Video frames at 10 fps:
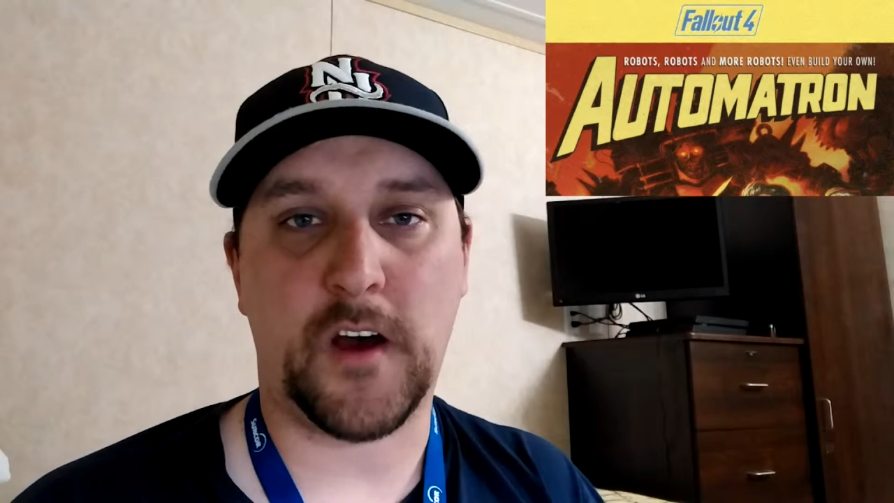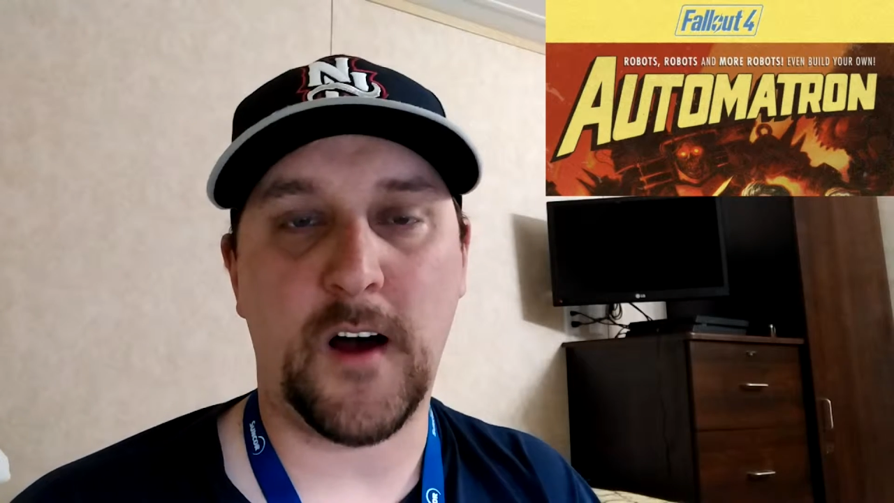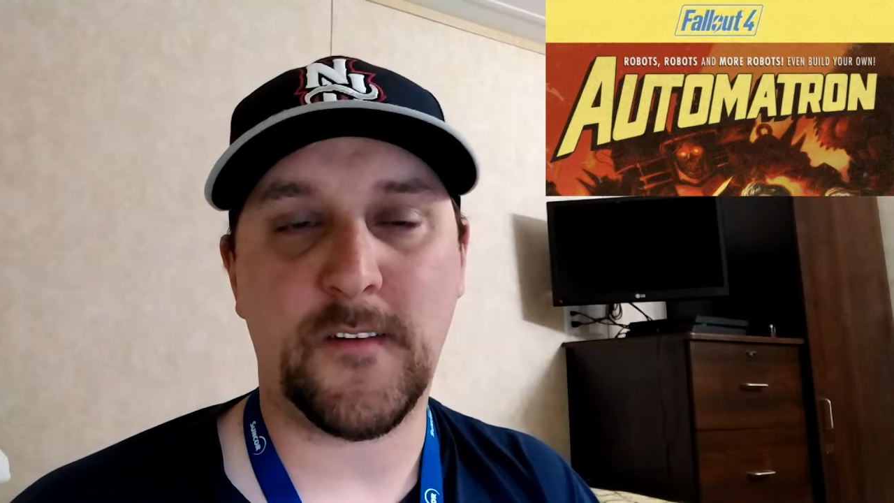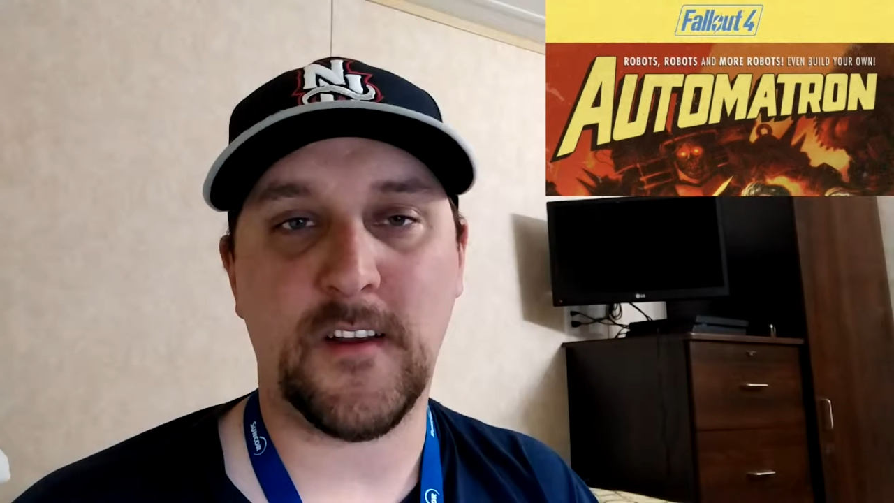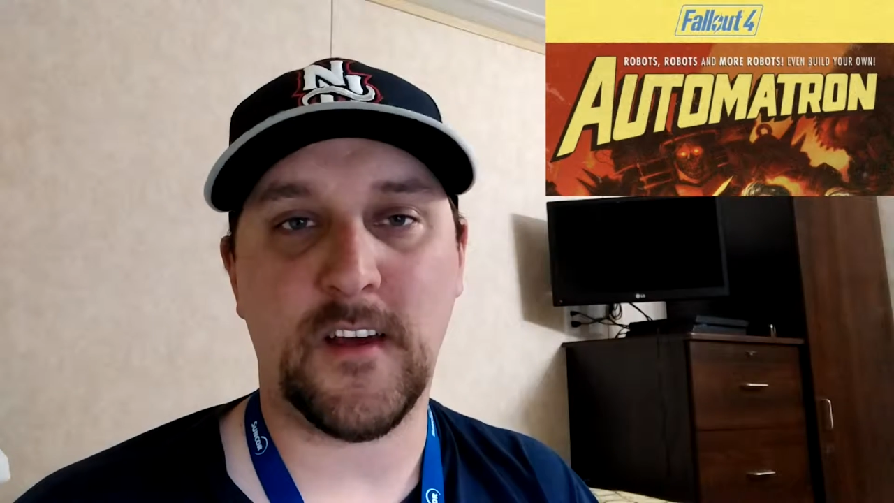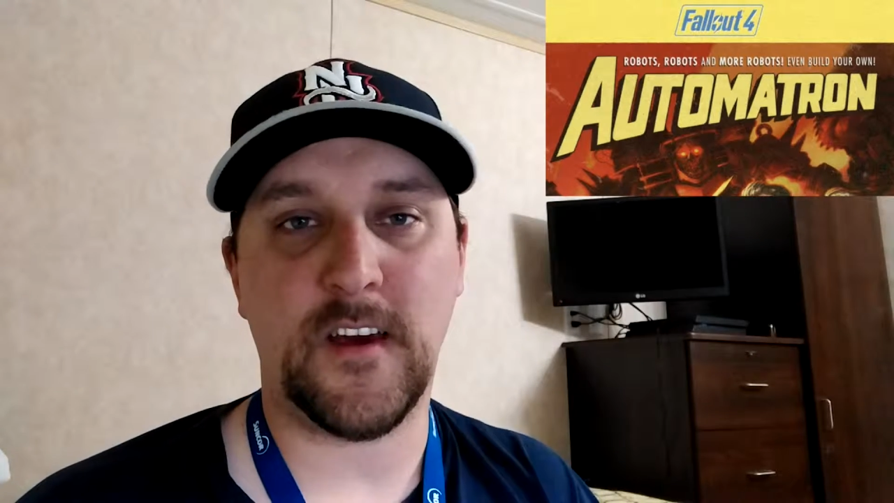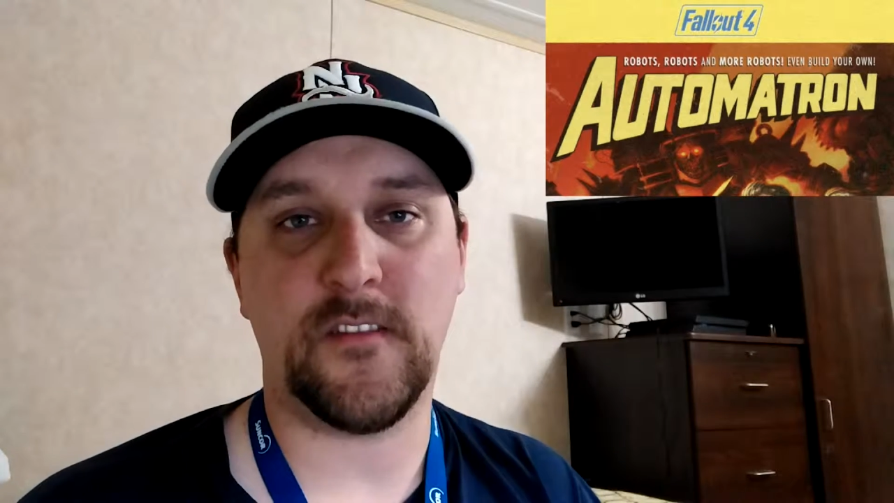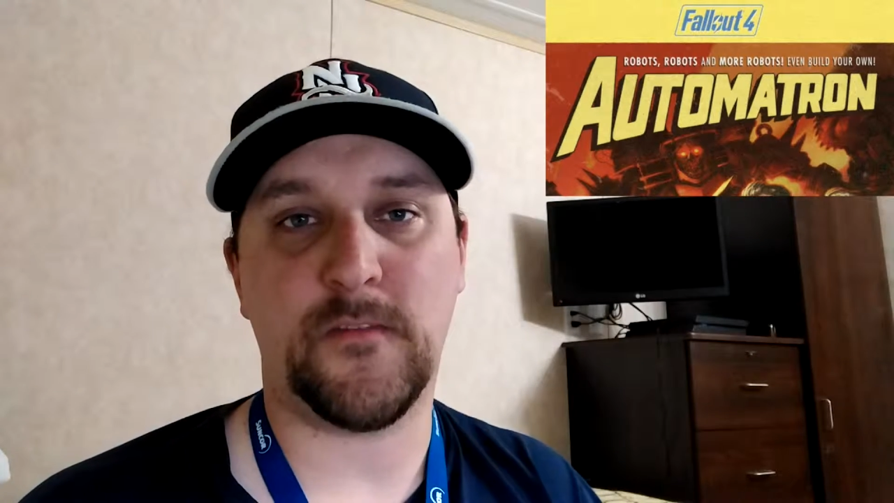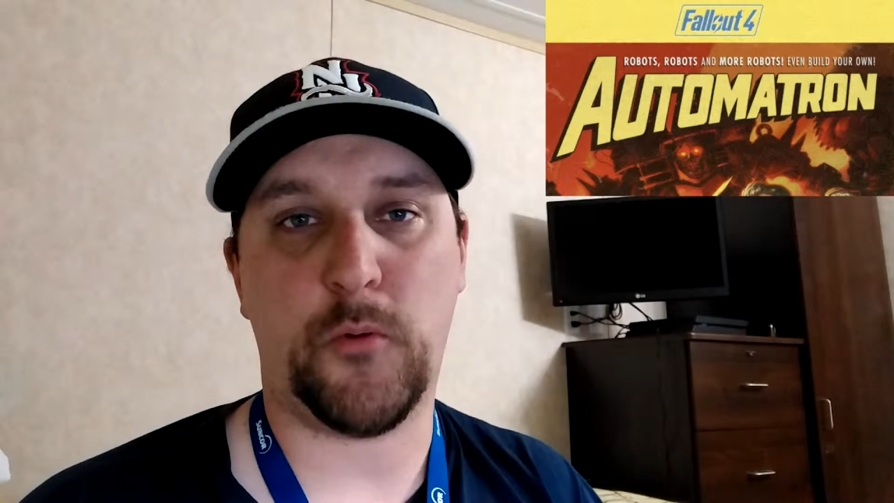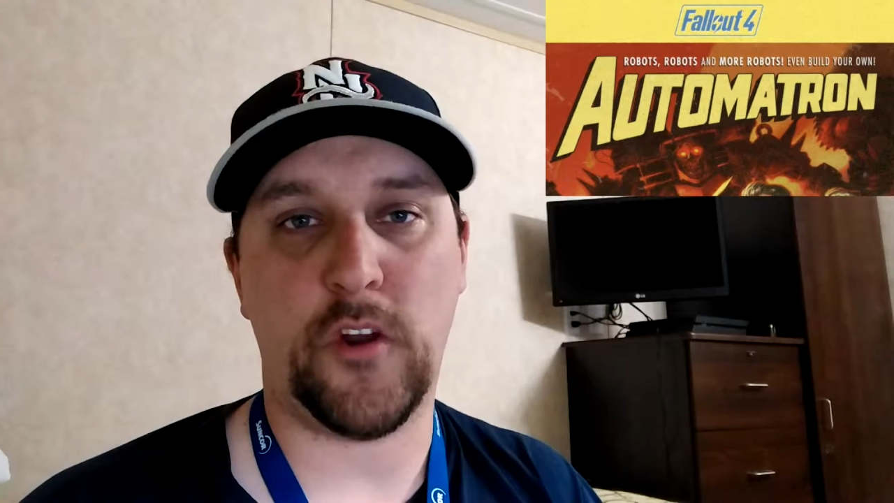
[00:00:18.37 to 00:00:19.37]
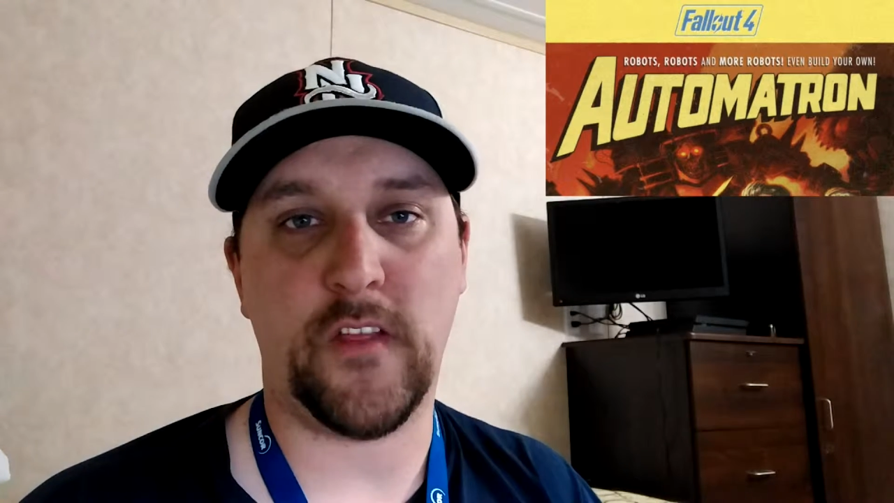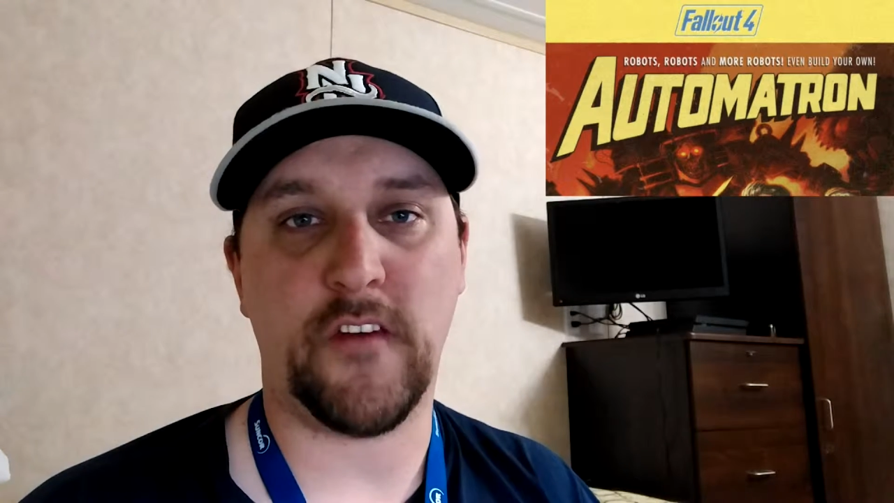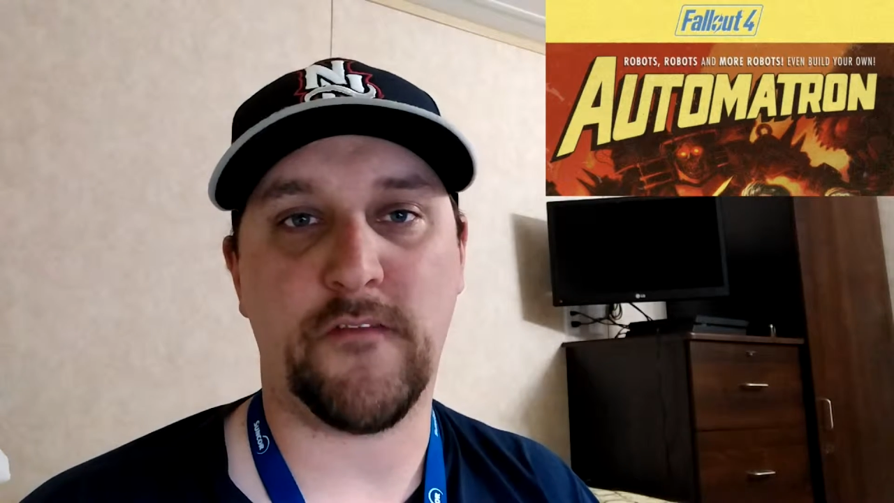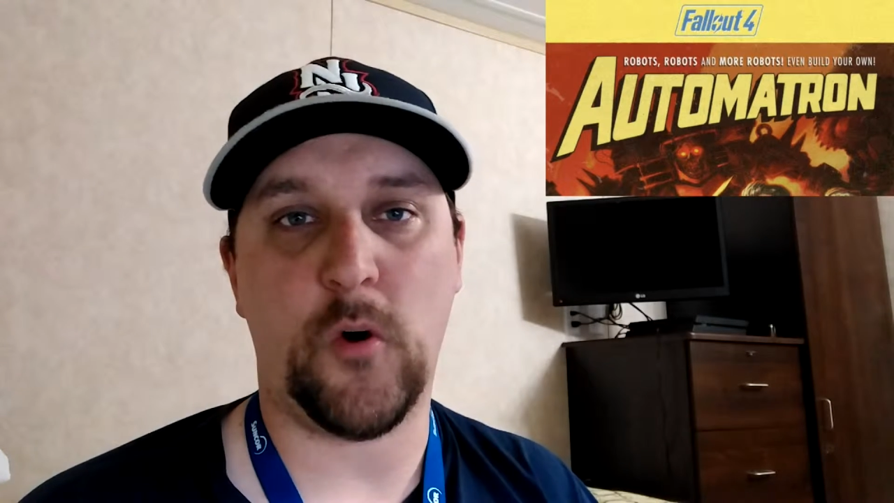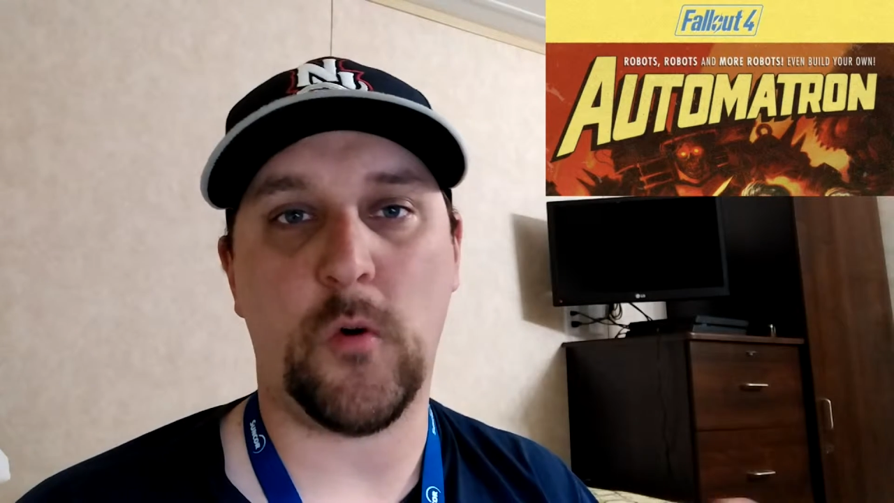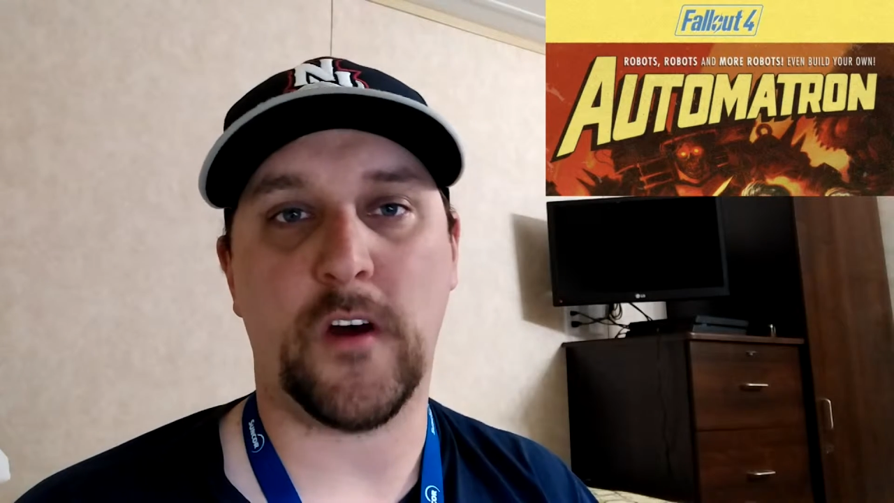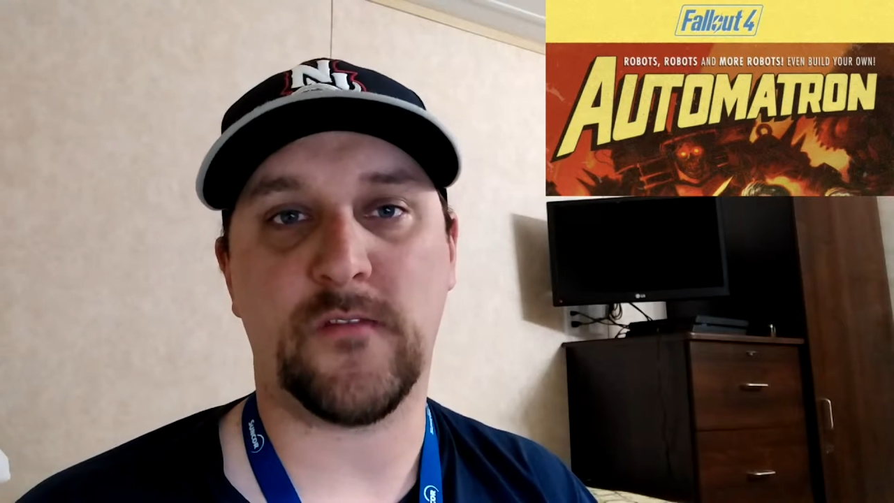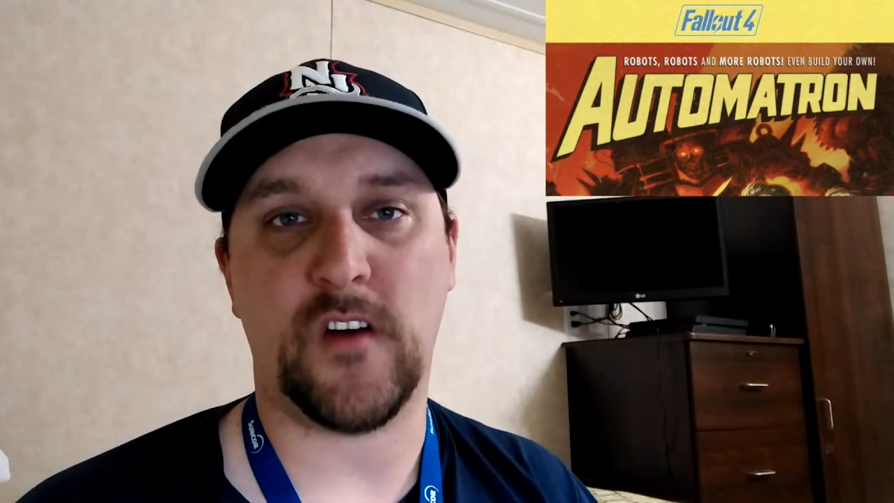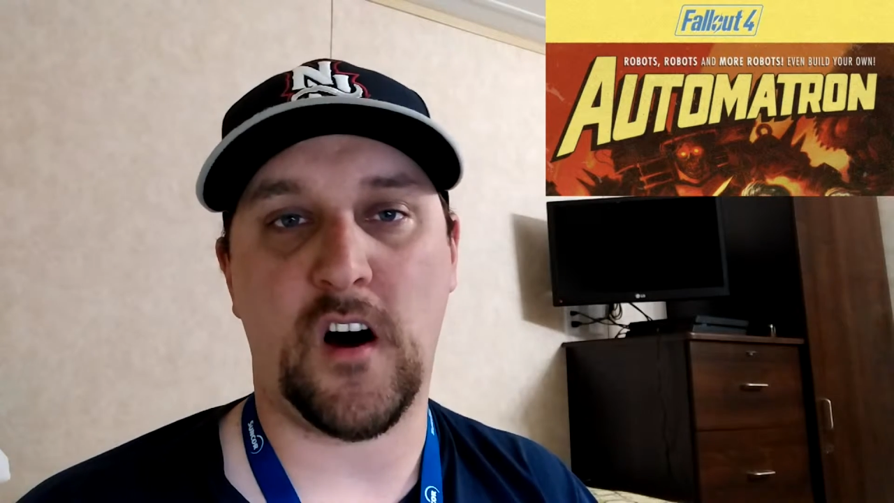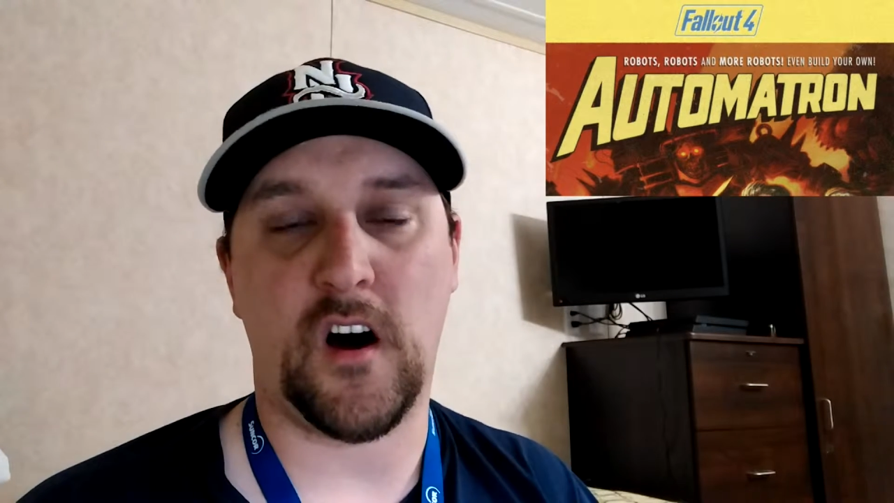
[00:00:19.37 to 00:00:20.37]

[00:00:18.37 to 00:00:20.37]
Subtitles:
content is putting the focus